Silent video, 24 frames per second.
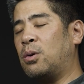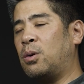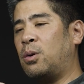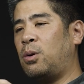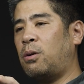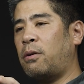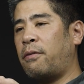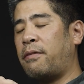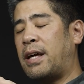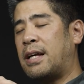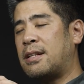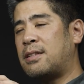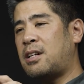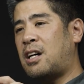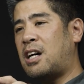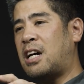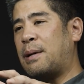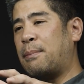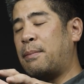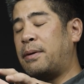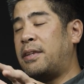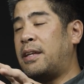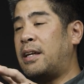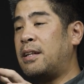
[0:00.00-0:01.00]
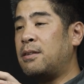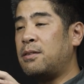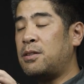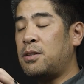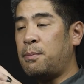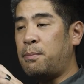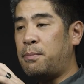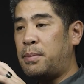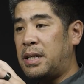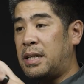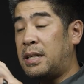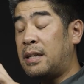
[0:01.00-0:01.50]
all of that time and then
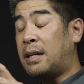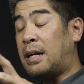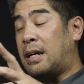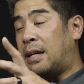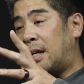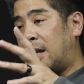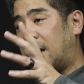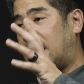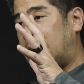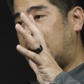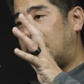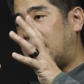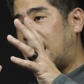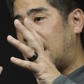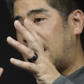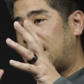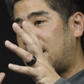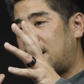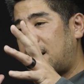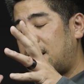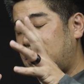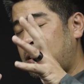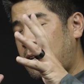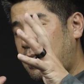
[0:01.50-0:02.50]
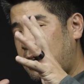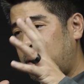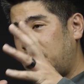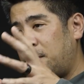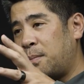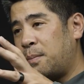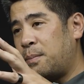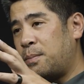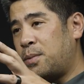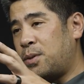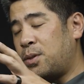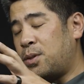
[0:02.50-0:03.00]
to be at that
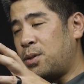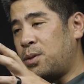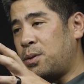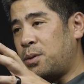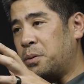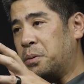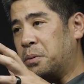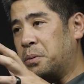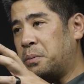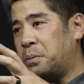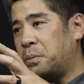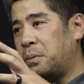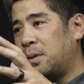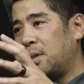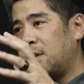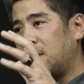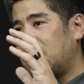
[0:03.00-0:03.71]
time to